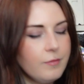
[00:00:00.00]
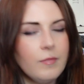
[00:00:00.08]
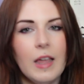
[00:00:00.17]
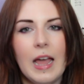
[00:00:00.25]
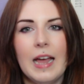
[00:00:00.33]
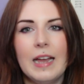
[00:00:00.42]

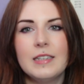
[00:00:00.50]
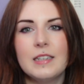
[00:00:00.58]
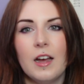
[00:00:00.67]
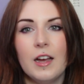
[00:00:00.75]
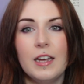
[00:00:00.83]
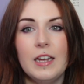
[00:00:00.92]
And
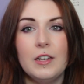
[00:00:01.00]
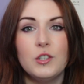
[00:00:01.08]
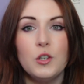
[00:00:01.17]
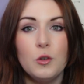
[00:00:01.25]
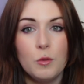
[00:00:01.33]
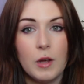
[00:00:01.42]
I
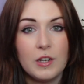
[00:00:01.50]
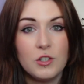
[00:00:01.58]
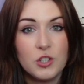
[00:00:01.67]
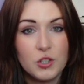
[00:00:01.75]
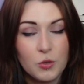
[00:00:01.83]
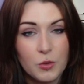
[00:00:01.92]
do
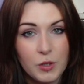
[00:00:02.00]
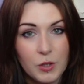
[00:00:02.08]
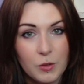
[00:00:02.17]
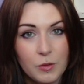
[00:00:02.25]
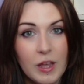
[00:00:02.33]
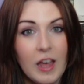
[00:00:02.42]
assure
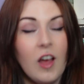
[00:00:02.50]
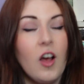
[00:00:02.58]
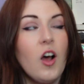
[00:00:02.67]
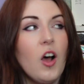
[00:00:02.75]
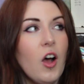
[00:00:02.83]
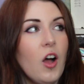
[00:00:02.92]
you there
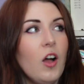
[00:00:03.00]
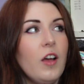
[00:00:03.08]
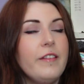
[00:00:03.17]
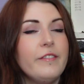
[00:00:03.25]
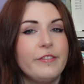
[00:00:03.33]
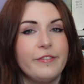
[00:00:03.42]
are
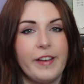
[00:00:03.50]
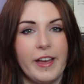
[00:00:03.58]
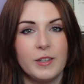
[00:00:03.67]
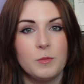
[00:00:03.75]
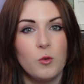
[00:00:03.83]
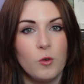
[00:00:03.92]
in fact
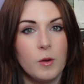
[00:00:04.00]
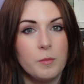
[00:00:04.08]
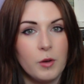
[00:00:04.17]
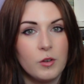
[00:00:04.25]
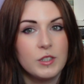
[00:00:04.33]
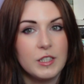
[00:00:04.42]
more
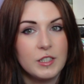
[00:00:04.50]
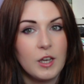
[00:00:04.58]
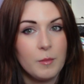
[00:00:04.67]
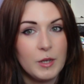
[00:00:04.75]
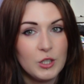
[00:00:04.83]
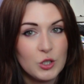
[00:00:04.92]
unboxes
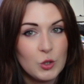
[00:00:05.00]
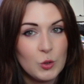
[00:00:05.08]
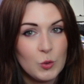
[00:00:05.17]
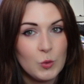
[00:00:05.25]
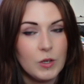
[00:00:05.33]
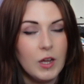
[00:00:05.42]
coming
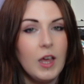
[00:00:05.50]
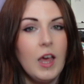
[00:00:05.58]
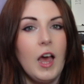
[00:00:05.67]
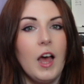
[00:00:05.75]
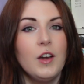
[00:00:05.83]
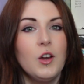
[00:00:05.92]
soon.
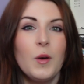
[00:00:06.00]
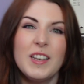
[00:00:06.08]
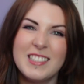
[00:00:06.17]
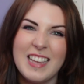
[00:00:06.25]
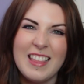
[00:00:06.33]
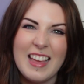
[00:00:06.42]
I know I
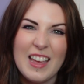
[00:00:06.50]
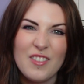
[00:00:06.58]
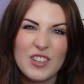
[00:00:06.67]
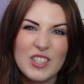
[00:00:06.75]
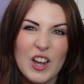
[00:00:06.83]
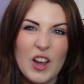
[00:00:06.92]
say that every
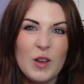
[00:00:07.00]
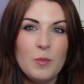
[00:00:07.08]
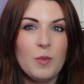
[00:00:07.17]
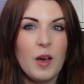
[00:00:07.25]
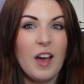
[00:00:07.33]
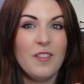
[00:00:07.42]
time,
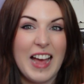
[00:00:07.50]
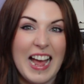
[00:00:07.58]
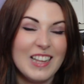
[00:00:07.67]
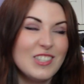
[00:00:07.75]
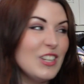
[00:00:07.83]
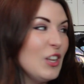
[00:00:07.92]
but I've
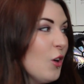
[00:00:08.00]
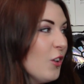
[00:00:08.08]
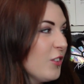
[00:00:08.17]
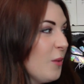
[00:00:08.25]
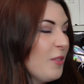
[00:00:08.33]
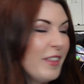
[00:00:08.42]
actually got
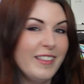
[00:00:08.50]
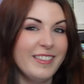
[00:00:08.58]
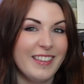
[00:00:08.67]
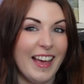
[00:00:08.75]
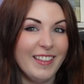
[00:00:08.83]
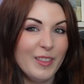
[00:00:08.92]
something
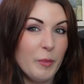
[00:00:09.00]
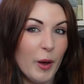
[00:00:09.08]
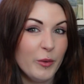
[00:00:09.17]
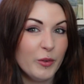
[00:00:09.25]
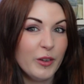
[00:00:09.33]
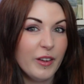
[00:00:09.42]
sat in the
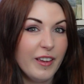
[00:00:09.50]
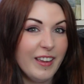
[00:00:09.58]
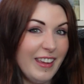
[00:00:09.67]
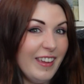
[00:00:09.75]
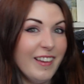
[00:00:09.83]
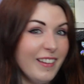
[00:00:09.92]
post
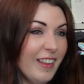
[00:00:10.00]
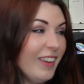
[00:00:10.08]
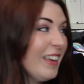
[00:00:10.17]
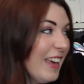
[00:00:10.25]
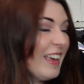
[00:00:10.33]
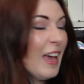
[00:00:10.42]
here. Like,
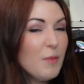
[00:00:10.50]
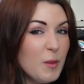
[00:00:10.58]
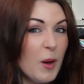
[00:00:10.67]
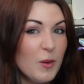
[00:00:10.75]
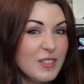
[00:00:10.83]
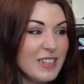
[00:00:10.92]
it came in the
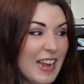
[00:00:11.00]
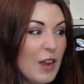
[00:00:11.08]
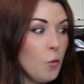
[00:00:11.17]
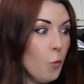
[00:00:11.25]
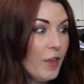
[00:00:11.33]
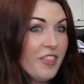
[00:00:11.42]
post today
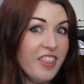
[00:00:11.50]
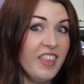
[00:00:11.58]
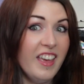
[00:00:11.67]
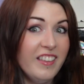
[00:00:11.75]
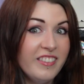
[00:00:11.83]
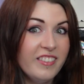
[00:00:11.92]
with
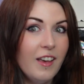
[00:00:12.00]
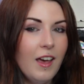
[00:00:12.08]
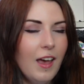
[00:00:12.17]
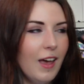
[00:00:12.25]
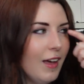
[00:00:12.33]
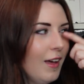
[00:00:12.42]
this.
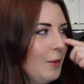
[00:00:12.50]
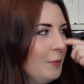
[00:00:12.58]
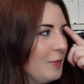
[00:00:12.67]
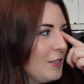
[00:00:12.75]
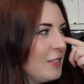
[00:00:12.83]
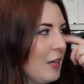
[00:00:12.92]

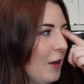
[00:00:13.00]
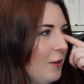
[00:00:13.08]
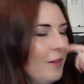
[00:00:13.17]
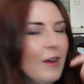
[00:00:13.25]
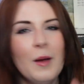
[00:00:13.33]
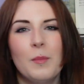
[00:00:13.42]
So
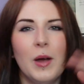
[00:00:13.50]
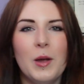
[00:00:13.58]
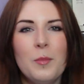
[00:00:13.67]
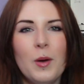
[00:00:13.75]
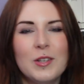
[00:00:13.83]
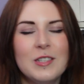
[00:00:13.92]
my
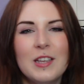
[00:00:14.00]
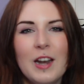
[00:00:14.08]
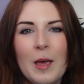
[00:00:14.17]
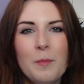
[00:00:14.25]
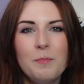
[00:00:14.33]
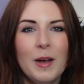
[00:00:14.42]
unboxings are
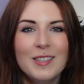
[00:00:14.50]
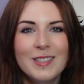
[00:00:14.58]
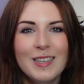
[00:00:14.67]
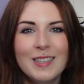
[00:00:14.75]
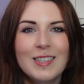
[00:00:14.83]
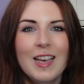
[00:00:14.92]
like
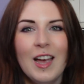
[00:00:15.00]
buses.